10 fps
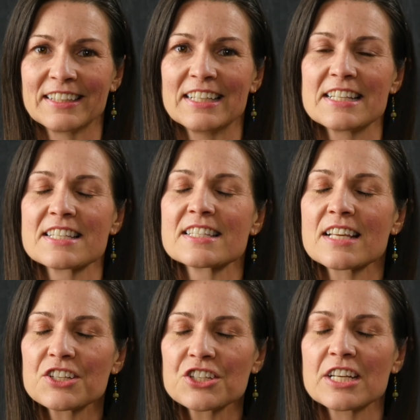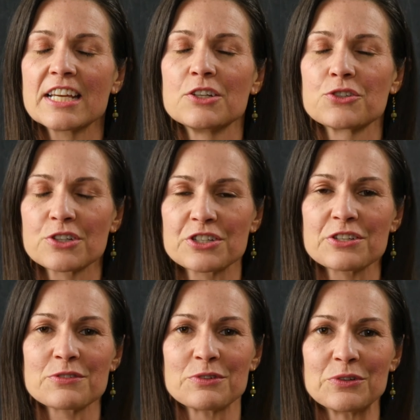It's such a
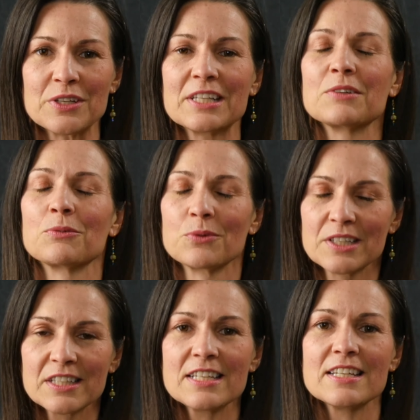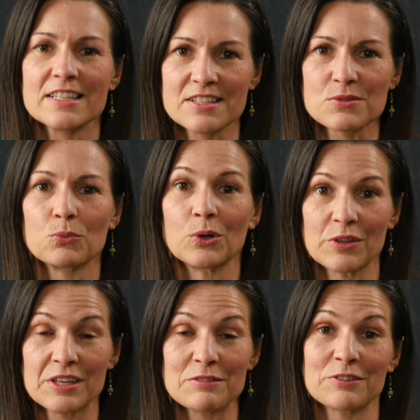nutritious food. It really is
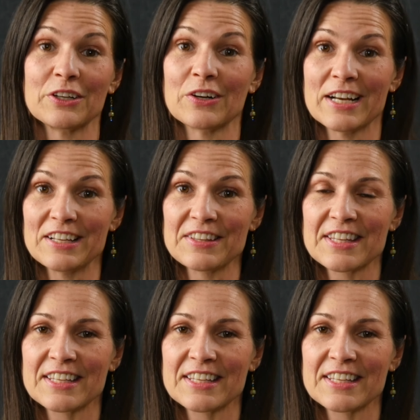worth it for your health.